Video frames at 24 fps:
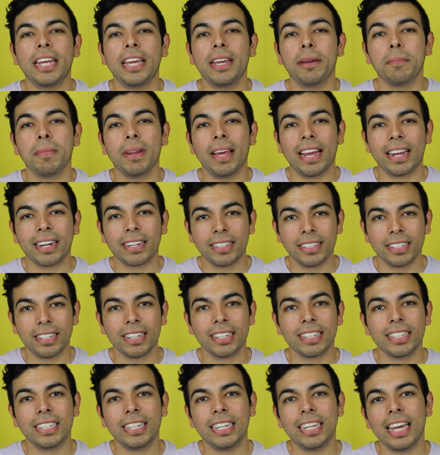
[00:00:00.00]
a black
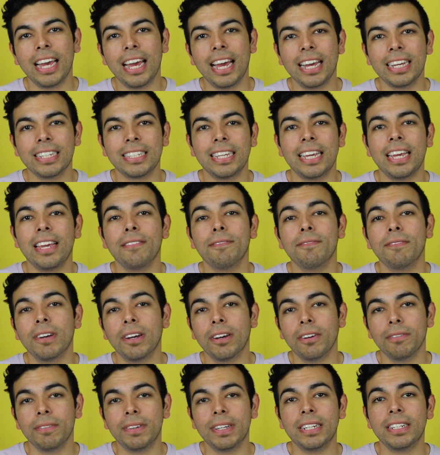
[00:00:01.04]
tux. He has a
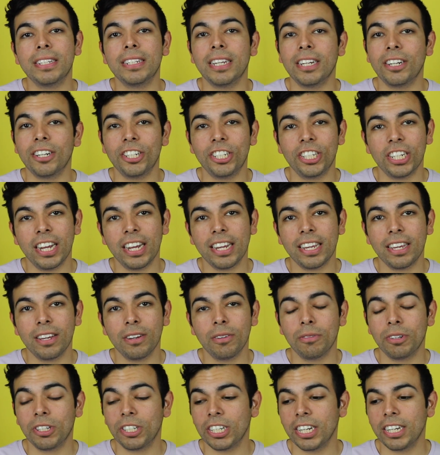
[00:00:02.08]
velvet dinner
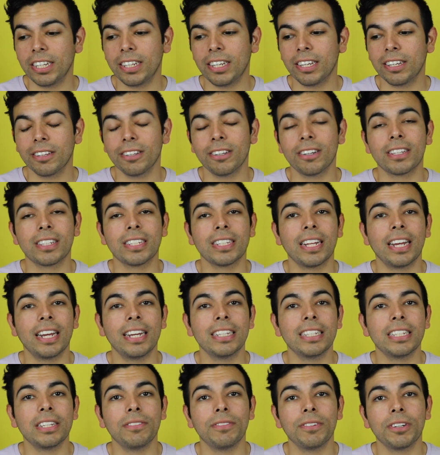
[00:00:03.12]
jacket, which I think looks
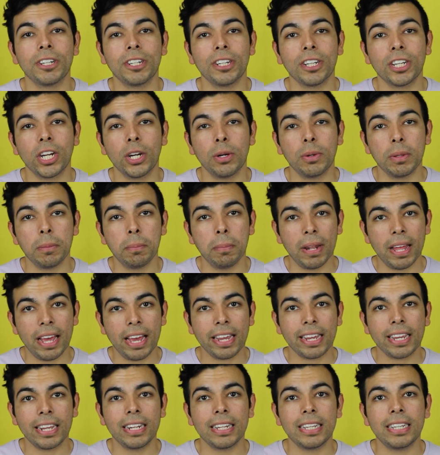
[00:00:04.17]
nice. If you're gonna go with
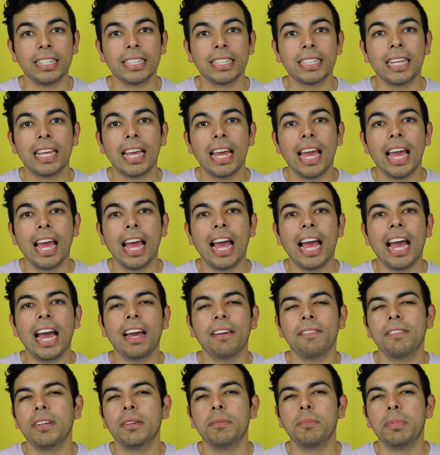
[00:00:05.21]
black, at least
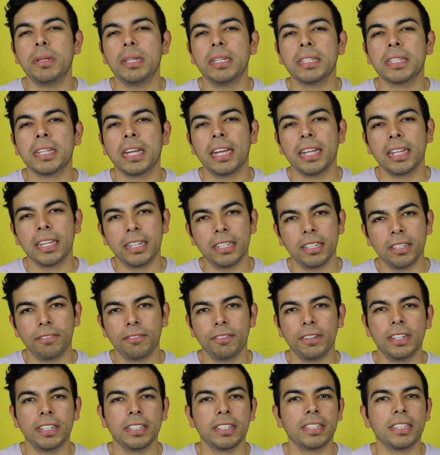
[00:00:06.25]
have it be slightly
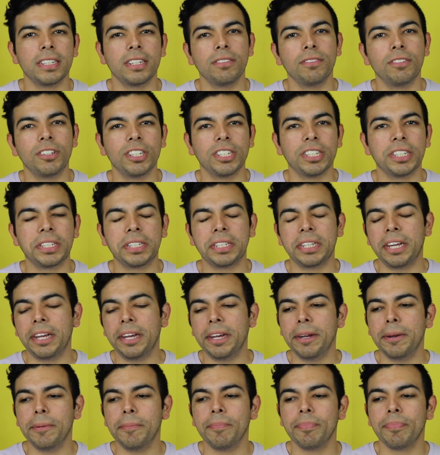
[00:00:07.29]
different instead of just
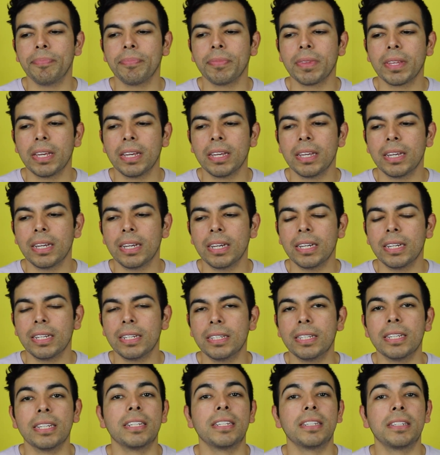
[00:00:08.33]

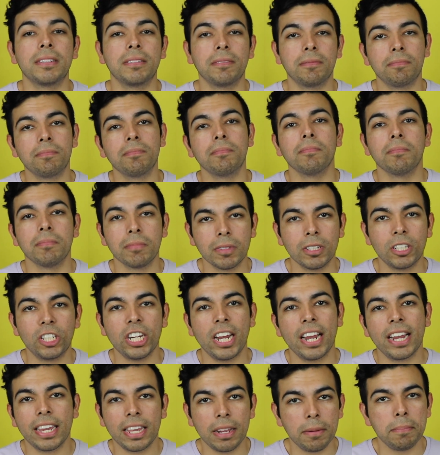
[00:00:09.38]
the
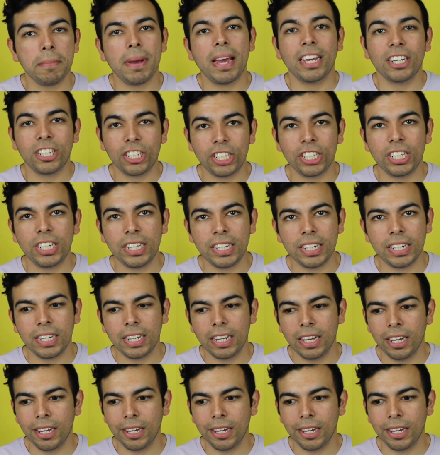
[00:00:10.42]
jacket matching